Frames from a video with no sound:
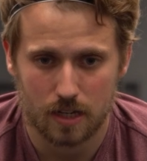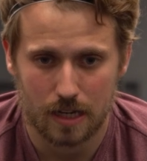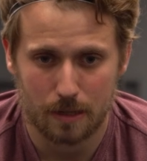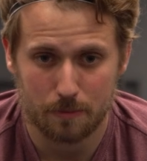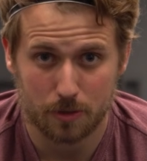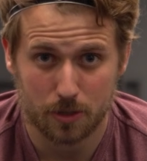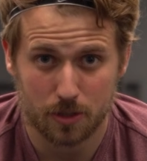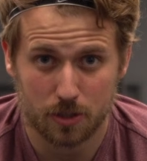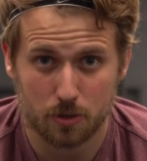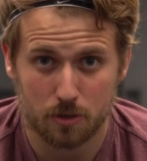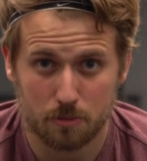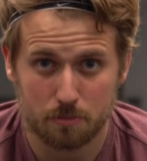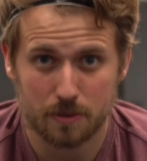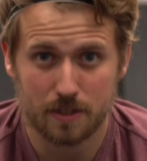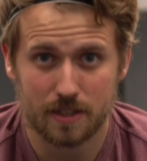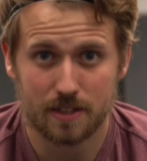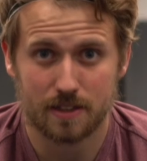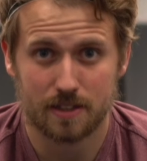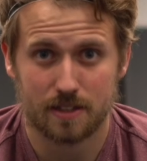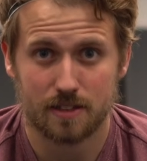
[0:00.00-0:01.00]
I'm going to
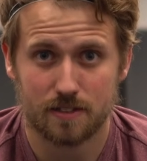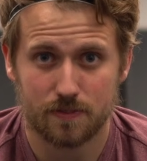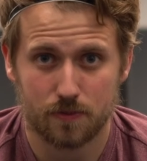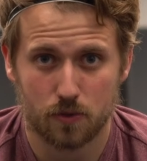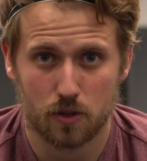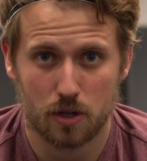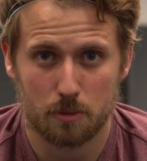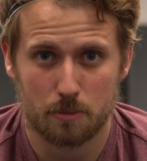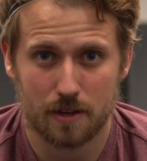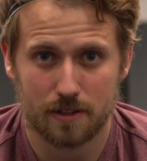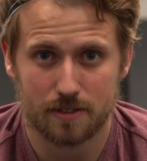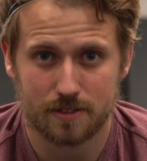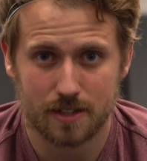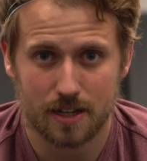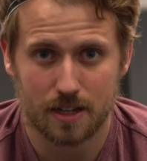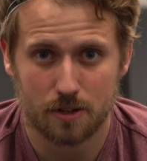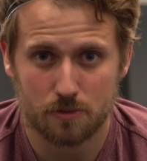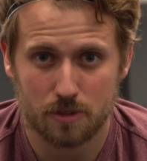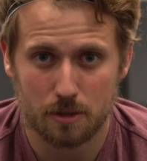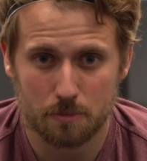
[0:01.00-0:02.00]
repeat this for about
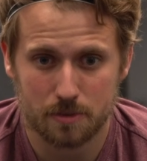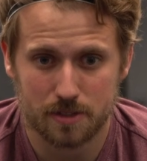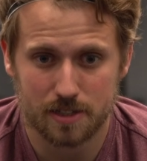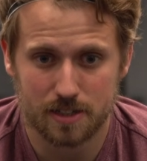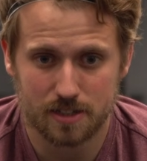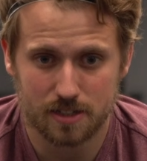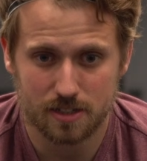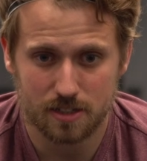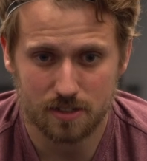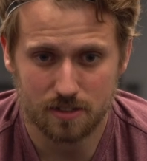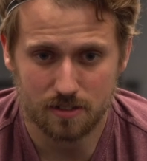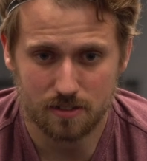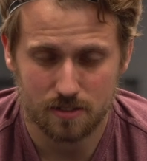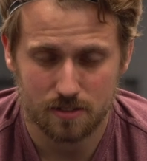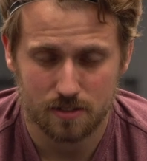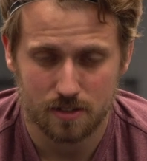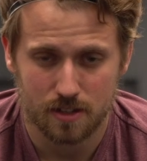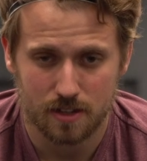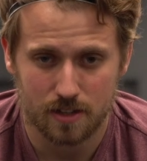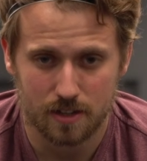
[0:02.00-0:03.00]
10 repetitions,
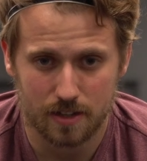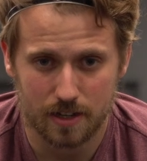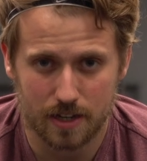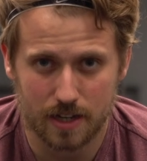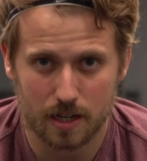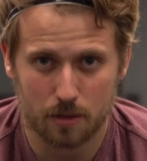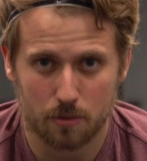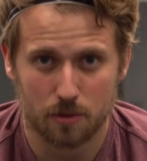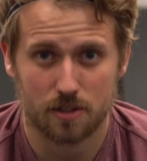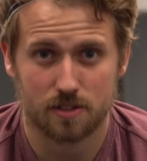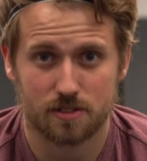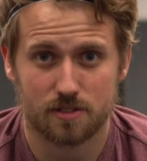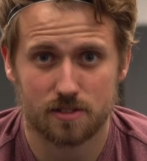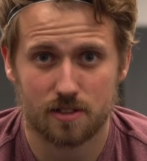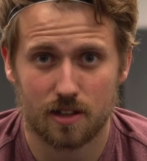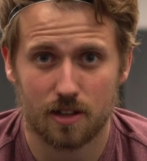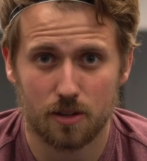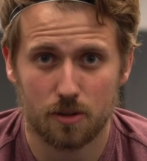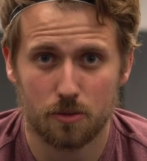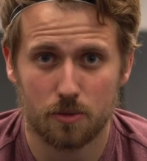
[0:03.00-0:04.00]
and I want a
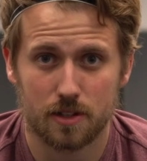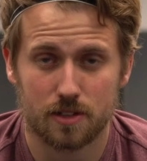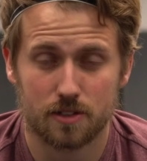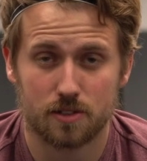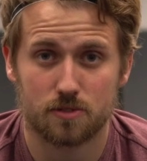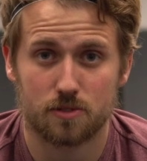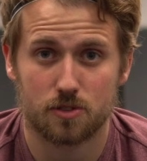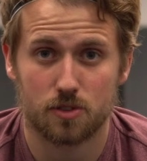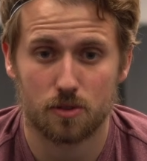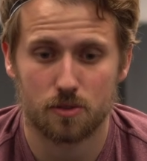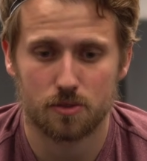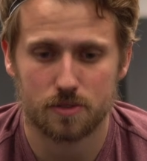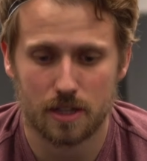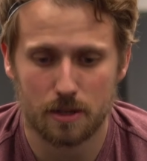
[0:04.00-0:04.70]
slow and controlled